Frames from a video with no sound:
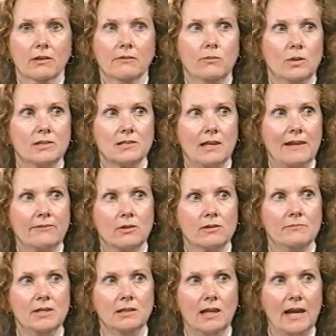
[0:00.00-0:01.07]
of what's life going
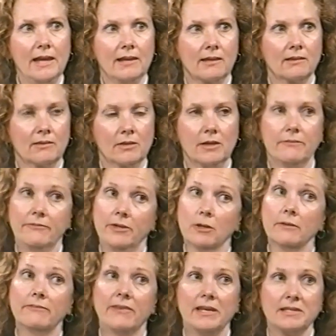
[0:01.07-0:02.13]
to be like, the
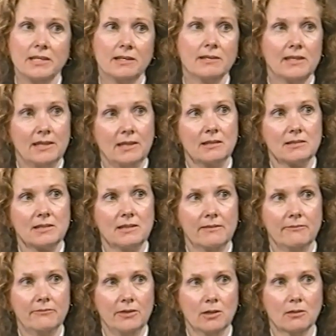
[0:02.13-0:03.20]
fear of facing things, the
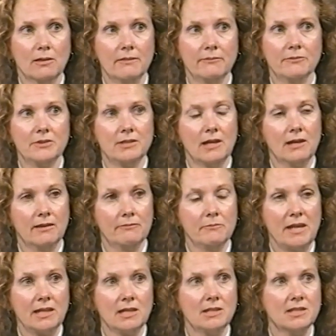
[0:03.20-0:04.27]
fear of
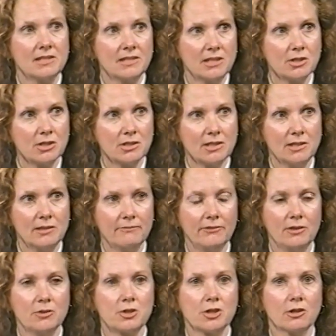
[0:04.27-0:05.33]
making decisions in the
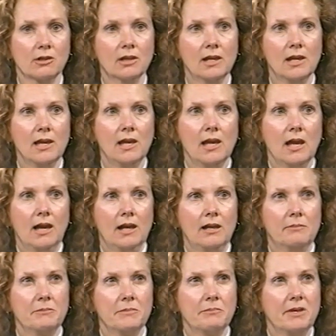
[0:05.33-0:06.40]
future.
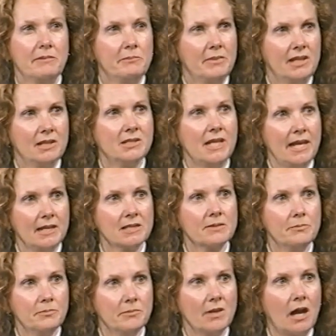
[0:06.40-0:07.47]
But it takes
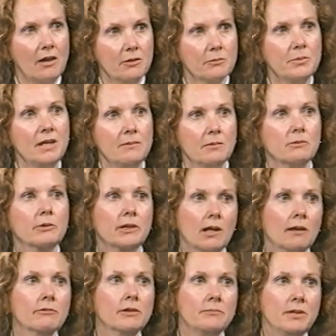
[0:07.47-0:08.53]
other people,
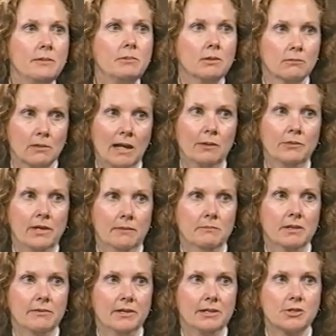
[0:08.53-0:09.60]
recovering people around them,
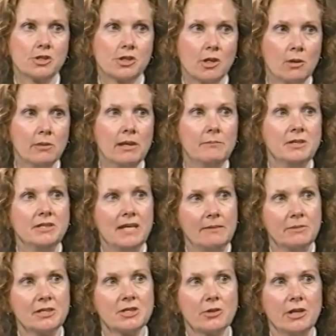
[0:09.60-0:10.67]
that show them and
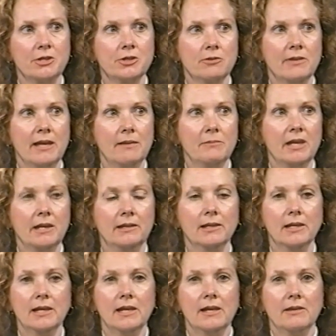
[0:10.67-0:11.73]
demonstrate to them
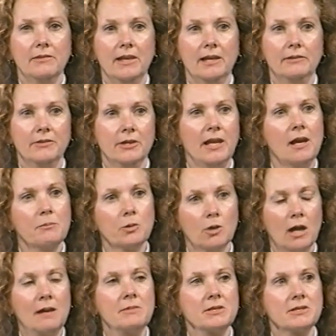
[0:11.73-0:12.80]
that they are
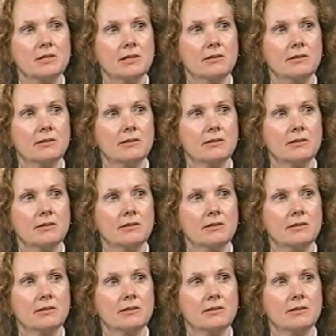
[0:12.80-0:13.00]
promised.